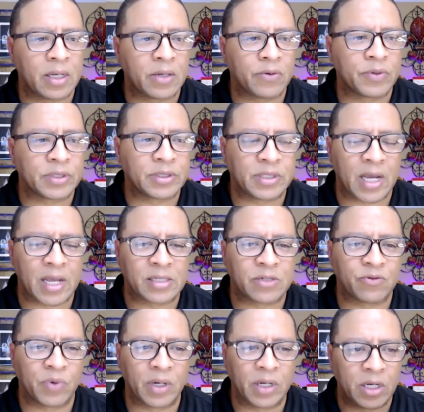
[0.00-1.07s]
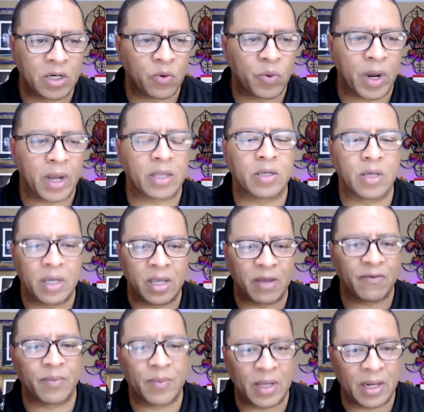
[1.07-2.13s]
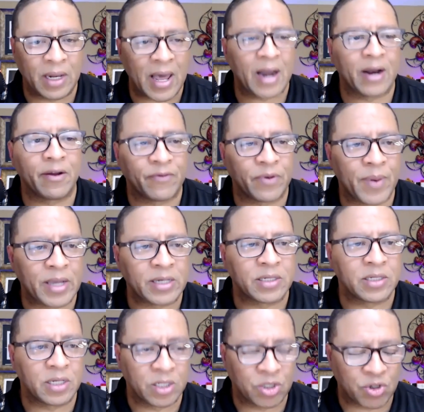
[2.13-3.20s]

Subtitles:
It was just really quick. You're giving me a lot of information to